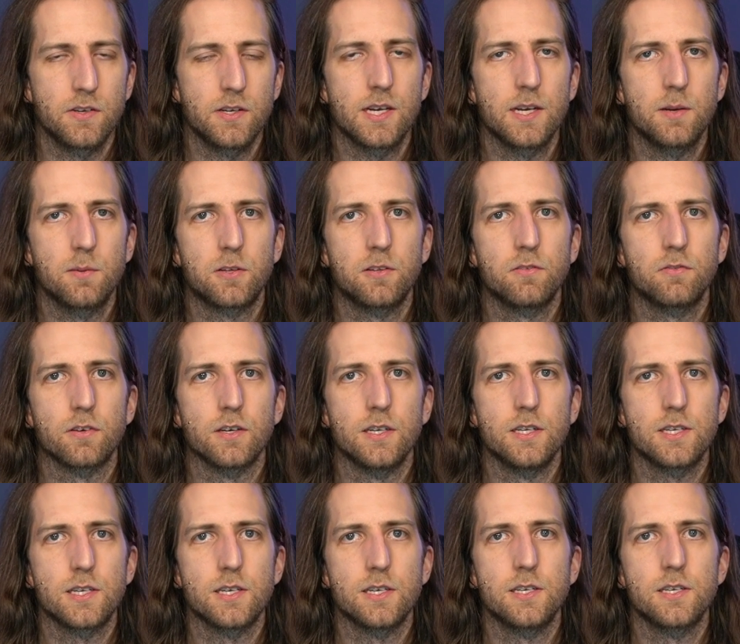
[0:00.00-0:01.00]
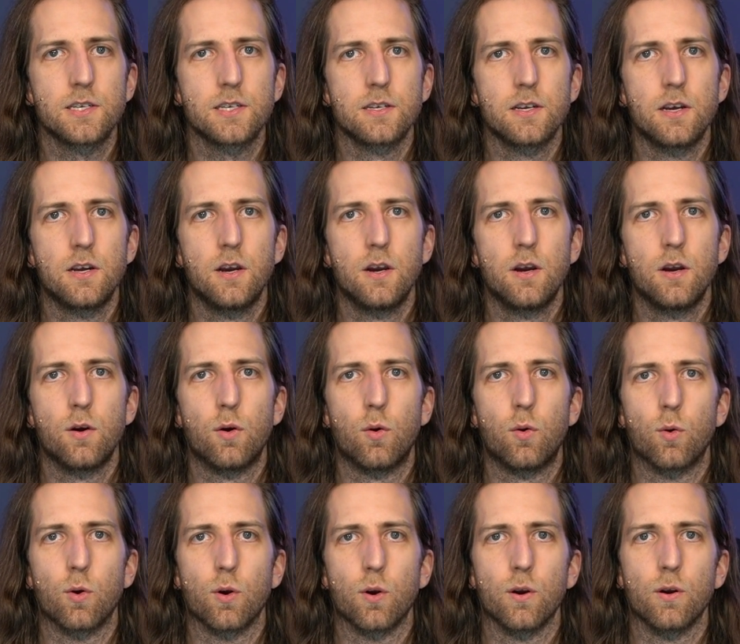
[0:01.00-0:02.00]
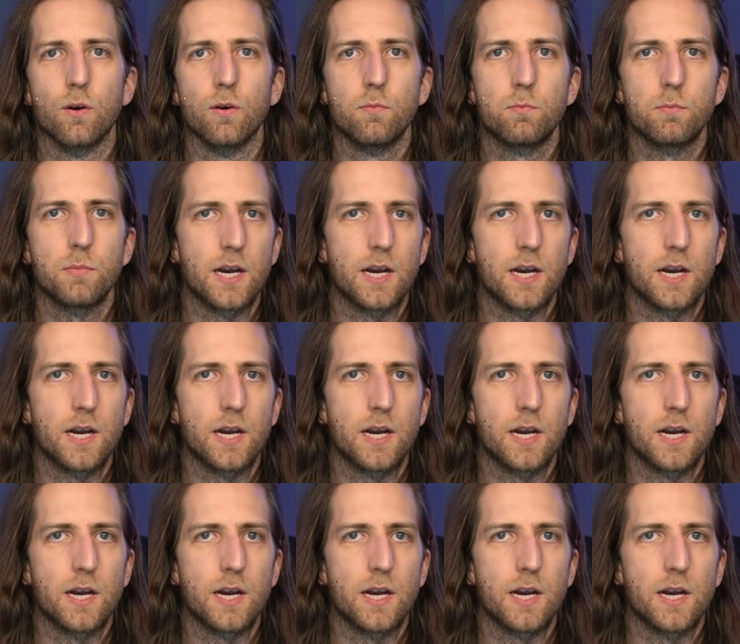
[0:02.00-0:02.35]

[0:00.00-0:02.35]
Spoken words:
table, for instance, or